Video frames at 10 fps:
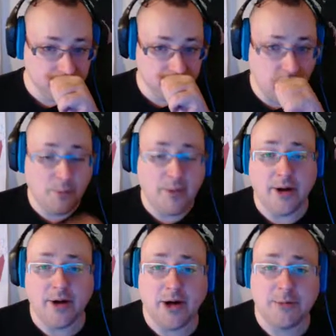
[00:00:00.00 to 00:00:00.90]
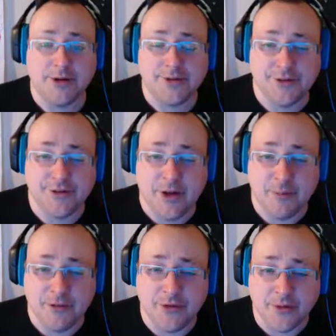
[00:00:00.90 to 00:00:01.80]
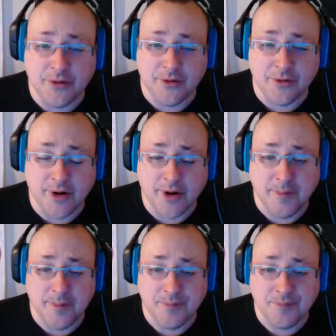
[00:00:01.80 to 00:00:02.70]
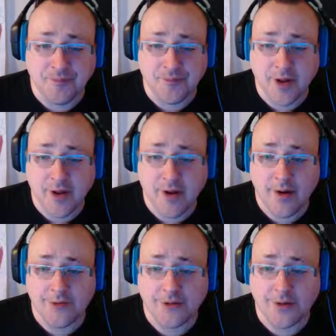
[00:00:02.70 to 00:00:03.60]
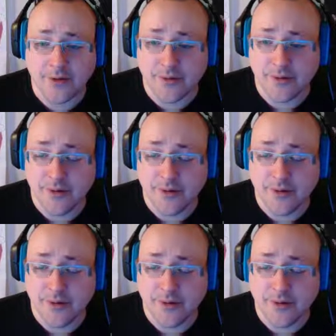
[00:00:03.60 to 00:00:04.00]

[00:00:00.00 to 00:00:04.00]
objects of the same material, right? So